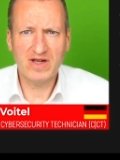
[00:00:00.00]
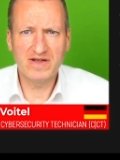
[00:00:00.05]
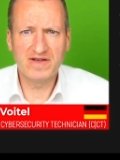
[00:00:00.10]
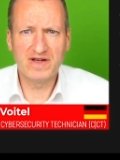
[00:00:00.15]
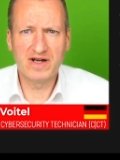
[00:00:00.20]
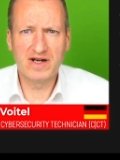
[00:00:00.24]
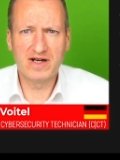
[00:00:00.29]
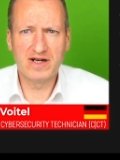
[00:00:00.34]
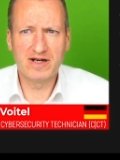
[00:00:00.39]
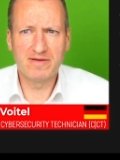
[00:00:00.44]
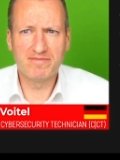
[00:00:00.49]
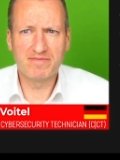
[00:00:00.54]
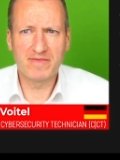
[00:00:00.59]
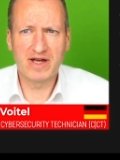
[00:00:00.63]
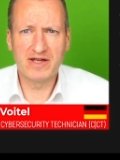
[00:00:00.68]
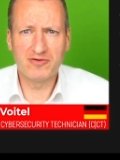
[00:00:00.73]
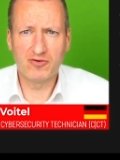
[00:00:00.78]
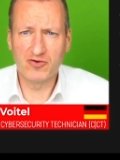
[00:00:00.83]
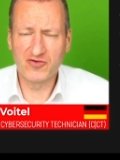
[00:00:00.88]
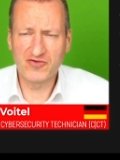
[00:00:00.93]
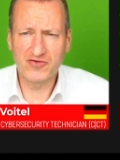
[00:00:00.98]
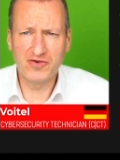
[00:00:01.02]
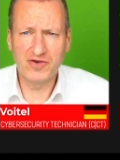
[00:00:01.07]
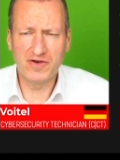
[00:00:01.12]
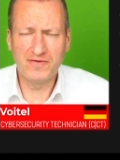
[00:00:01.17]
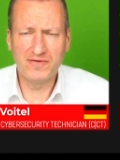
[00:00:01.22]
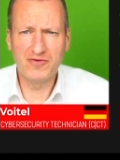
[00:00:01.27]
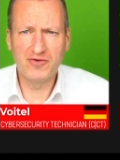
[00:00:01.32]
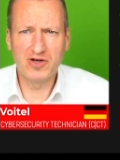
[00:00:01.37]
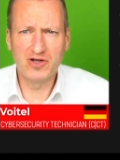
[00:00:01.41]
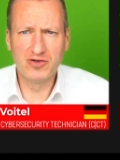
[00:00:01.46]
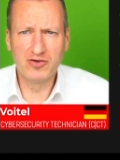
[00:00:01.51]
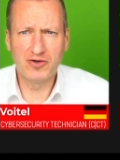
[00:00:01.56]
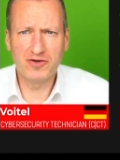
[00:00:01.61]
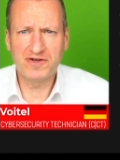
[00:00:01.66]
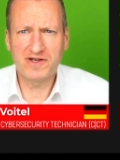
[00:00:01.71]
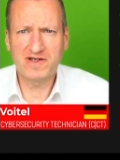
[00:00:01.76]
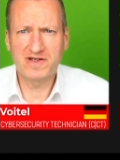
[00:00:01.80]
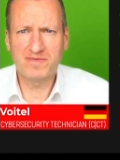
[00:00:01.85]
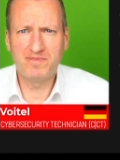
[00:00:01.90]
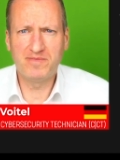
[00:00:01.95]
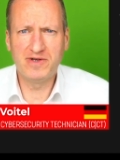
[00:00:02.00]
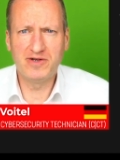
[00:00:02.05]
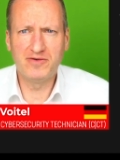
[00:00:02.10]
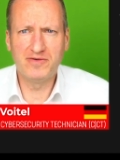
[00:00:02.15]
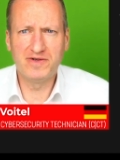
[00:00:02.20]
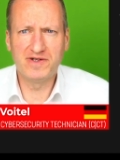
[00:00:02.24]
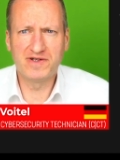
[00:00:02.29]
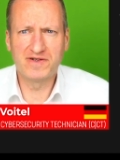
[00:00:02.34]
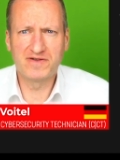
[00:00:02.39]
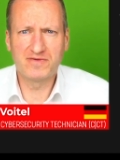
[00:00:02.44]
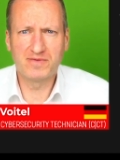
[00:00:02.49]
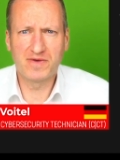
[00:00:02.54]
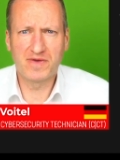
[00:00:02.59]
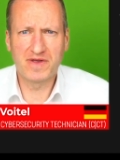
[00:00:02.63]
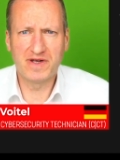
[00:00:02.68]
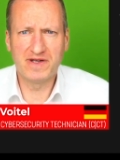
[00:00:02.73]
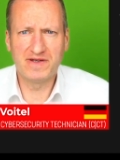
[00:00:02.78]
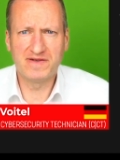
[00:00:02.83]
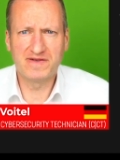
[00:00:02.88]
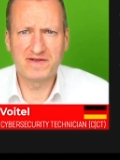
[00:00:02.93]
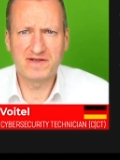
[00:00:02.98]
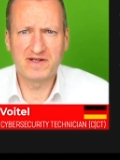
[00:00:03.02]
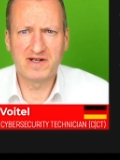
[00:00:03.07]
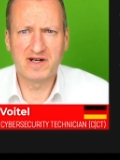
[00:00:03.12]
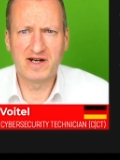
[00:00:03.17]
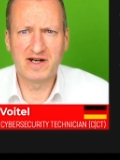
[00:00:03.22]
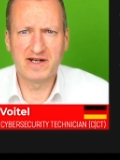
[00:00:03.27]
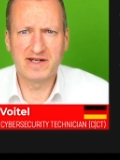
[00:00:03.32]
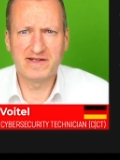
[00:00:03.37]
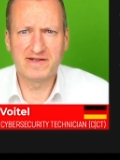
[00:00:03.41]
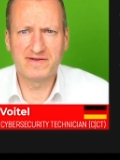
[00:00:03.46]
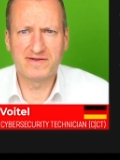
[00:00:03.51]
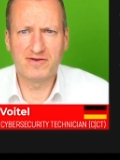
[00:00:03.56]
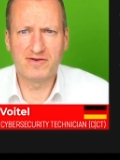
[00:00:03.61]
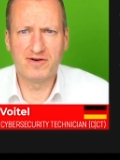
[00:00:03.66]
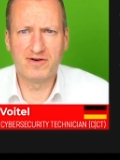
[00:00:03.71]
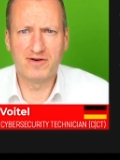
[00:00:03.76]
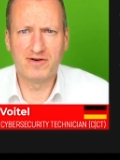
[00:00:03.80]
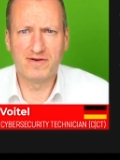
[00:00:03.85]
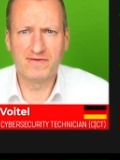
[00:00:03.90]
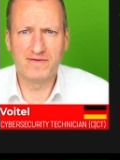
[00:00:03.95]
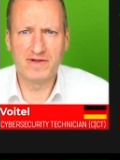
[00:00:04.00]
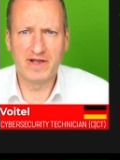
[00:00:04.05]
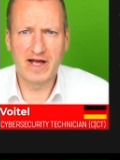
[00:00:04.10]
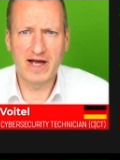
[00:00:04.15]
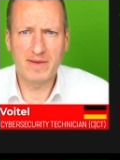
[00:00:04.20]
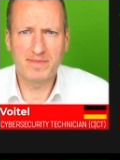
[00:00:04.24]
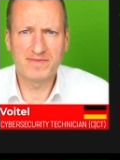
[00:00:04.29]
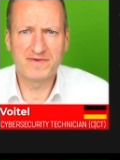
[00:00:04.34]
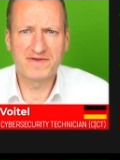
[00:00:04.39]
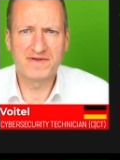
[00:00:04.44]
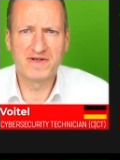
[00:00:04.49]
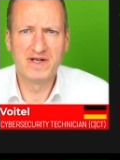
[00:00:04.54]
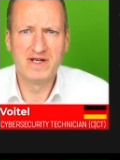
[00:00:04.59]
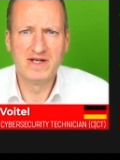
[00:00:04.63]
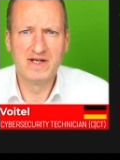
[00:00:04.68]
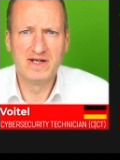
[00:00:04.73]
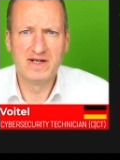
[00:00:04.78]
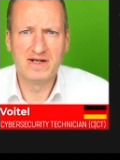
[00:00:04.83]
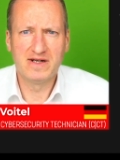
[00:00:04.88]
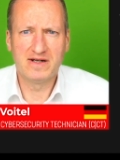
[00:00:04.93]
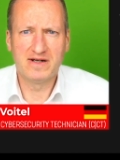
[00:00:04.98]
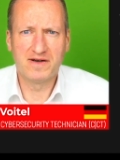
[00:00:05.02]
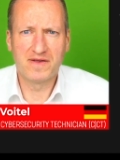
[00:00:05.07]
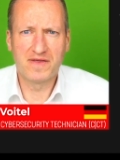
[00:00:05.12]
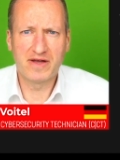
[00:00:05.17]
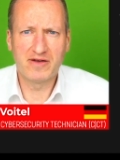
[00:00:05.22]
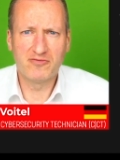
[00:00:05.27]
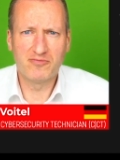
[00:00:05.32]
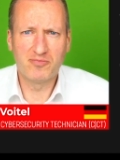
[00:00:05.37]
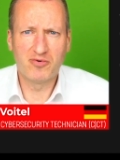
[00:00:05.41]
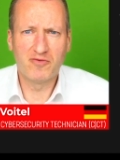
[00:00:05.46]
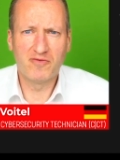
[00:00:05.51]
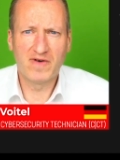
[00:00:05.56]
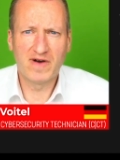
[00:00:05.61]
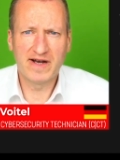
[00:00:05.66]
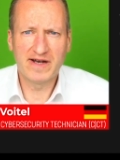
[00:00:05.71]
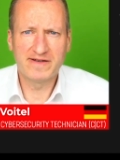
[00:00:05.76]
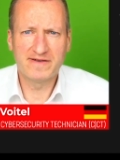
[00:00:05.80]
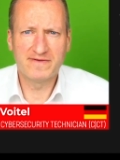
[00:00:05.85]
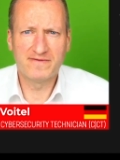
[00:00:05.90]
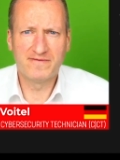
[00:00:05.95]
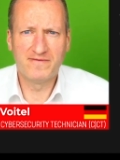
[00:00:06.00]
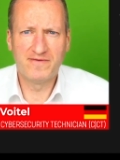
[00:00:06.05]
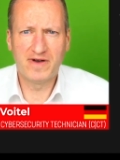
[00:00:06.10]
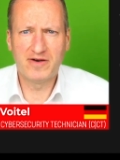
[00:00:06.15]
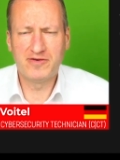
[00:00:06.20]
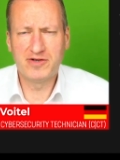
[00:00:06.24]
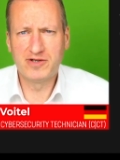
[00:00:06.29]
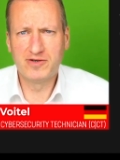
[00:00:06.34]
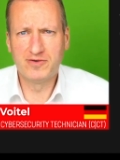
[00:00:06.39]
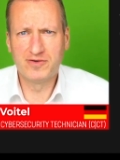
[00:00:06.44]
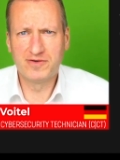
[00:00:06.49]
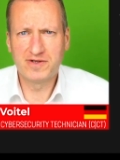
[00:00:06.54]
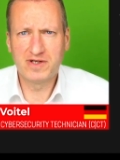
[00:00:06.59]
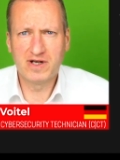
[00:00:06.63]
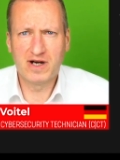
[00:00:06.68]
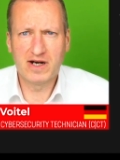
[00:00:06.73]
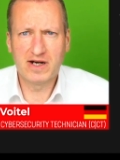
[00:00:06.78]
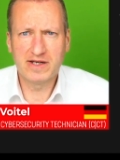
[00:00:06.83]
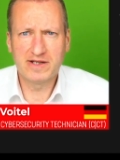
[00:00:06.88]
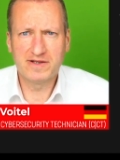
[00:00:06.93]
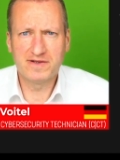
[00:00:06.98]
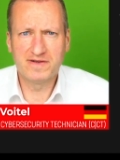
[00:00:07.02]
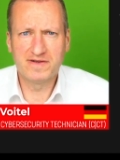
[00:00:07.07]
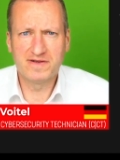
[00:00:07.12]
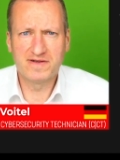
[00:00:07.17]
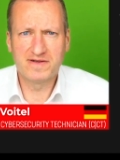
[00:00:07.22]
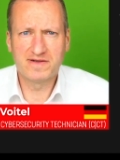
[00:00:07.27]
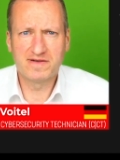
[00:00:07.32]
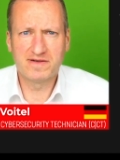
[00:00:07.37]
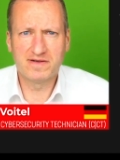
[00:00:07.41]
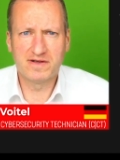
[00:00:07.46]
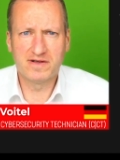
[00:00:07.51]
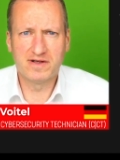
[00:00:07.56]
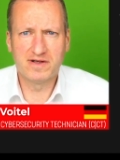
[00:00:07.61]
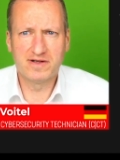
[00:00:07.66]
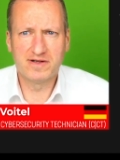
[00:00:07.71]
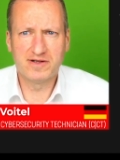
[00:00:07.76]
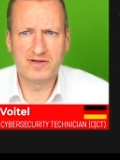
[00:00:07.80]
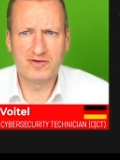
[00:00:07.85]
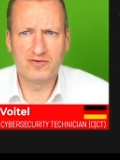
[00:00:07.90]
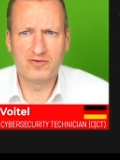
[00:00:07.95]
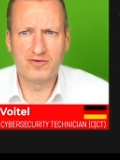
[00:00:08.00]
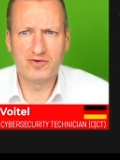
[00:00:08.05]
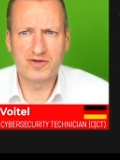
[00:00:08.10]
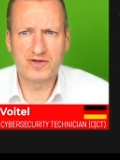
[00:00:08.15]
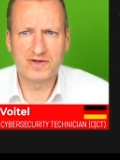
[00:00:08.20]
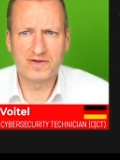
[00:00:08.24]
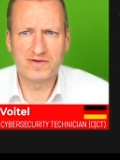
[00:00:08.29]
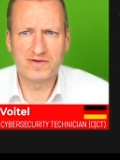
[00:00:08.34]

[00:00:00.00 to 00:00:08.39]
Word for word: Um, and also, if you are not experienced with these kinds of labs, uh, they will provide very good guidance uh, in order